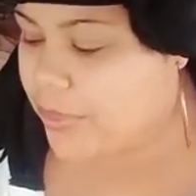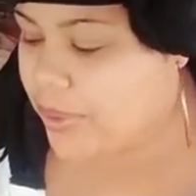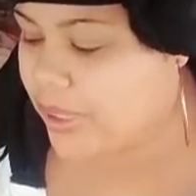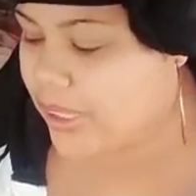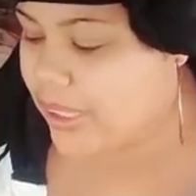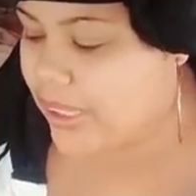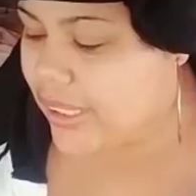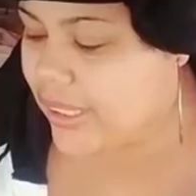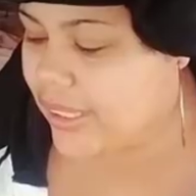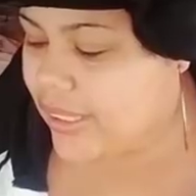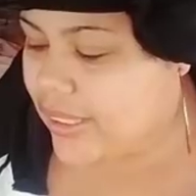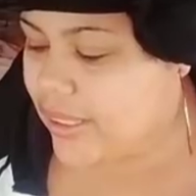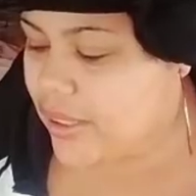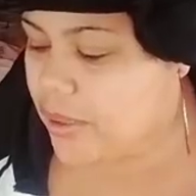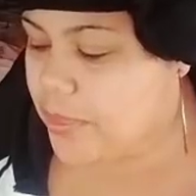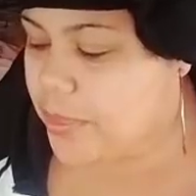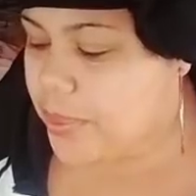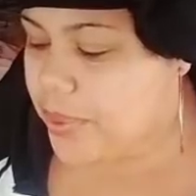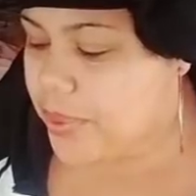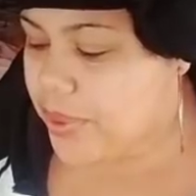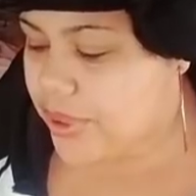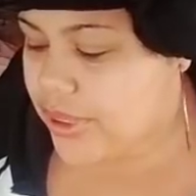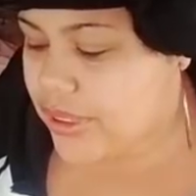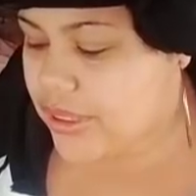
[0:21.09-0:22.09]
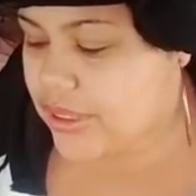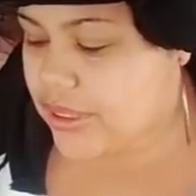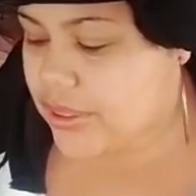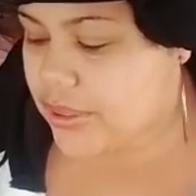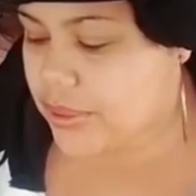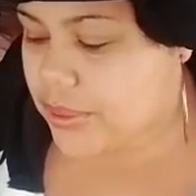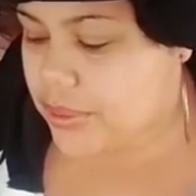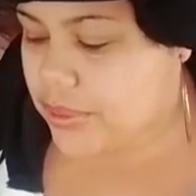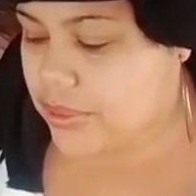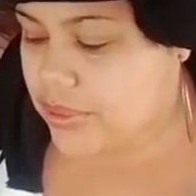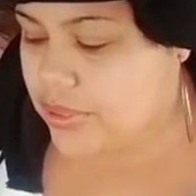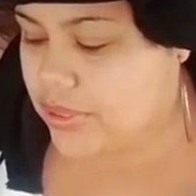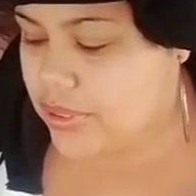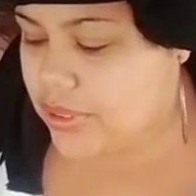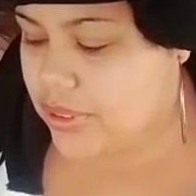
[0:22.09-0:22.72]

gonna get a little personal.